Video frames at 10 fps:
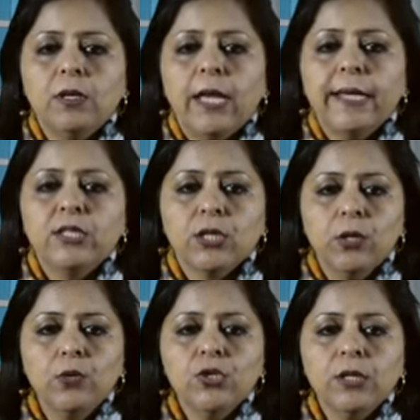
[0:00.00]

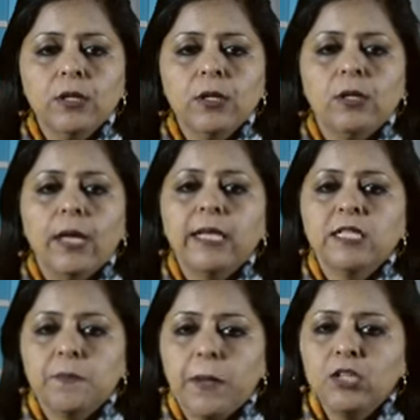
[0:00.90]
exclusion,
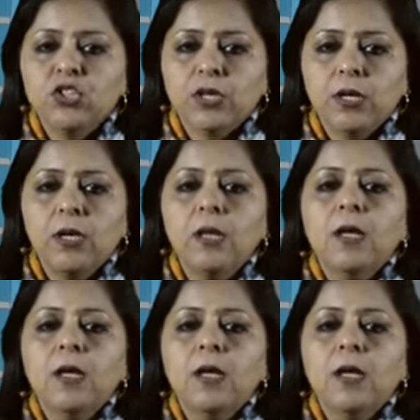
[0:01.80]
expulsion,